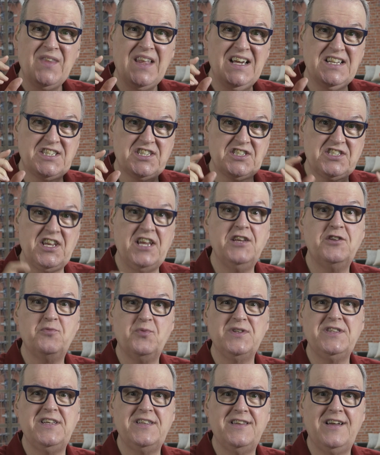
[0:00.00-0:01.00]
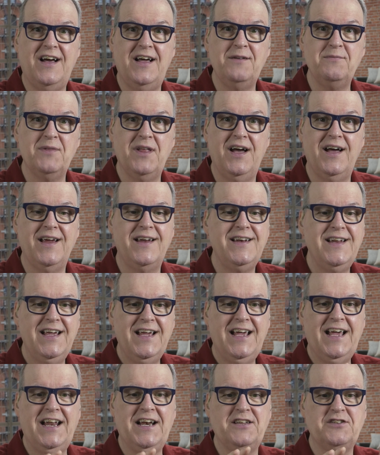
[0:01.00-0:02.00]
it's synced with the timeline,
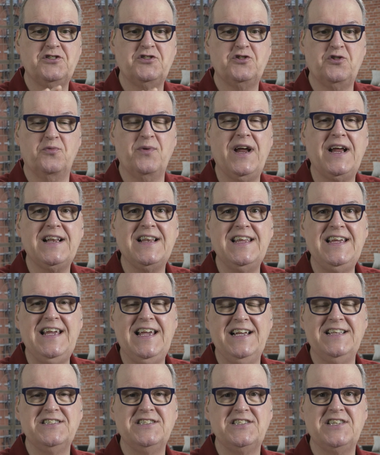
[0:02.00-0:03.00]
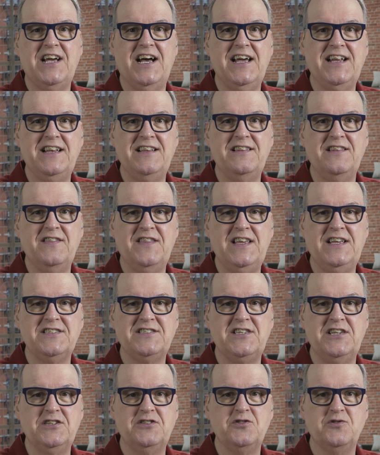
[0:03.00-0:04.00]
and it's directly inside the
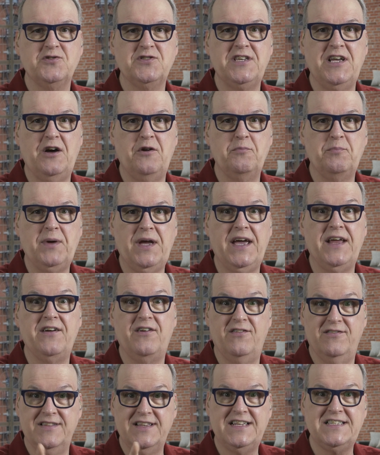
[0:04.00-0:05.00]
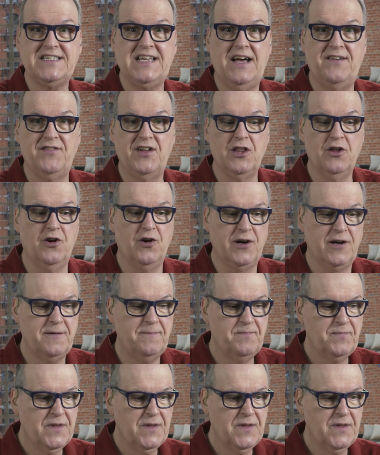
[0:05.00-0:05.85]
Essential Sound Panel. Let's have a look.